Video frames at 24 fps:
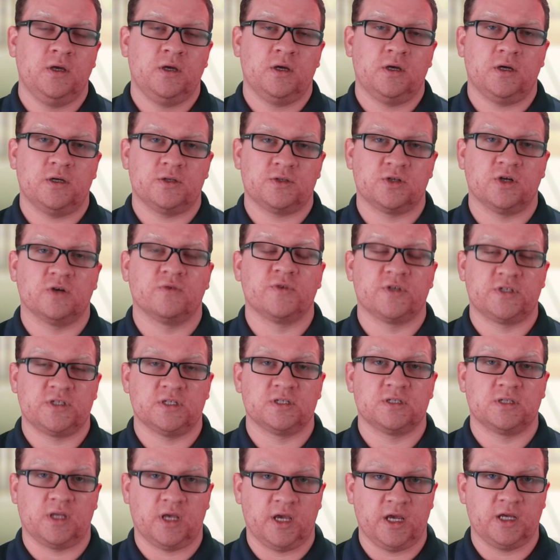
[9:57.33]
uh,
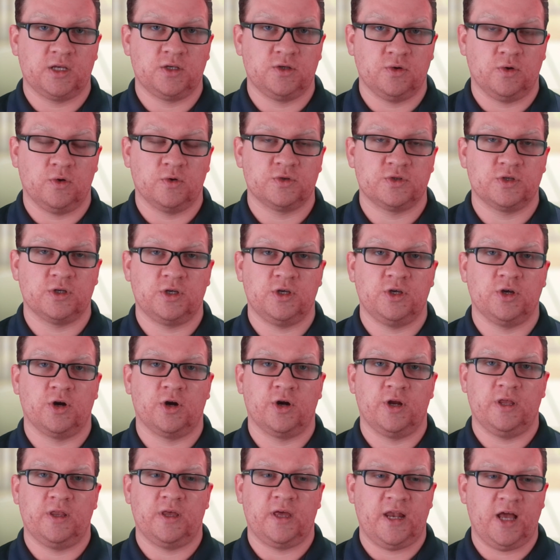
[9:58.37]
services like Duo
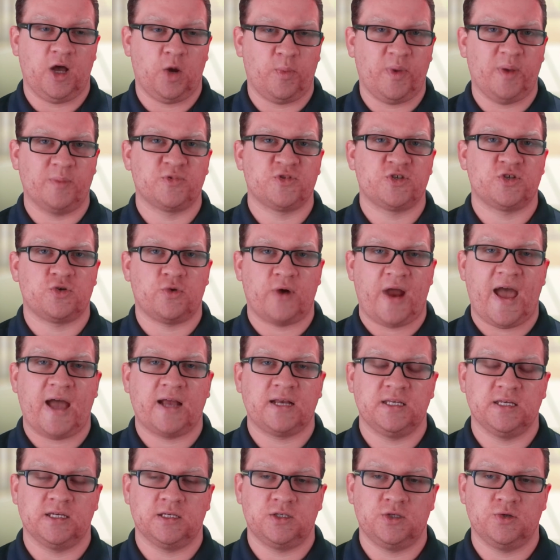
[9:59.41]
Security that help
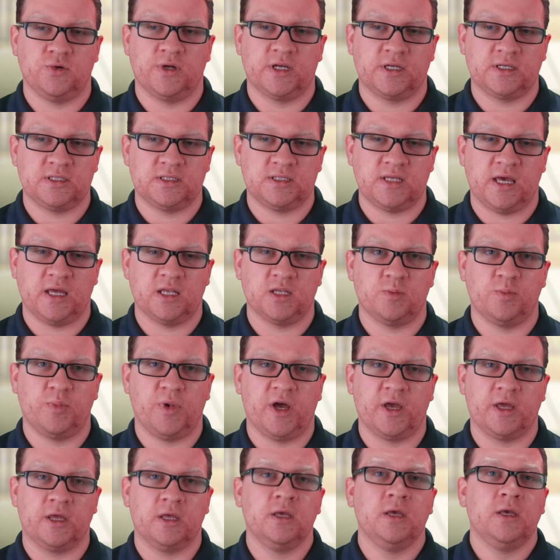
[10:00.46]
abstract it to an extent,
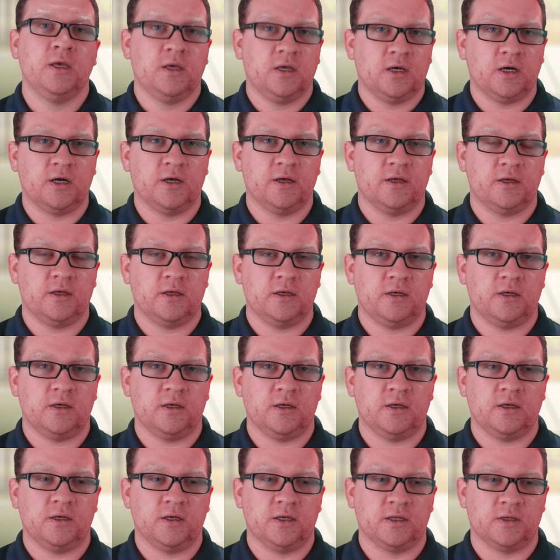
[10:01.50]
but uh,
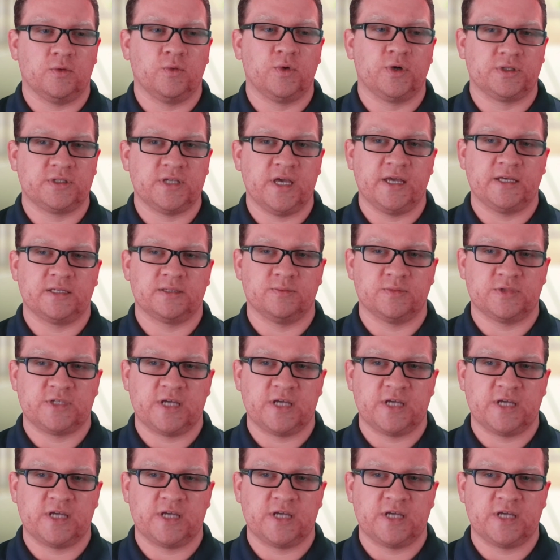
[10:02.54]
it, it, will take some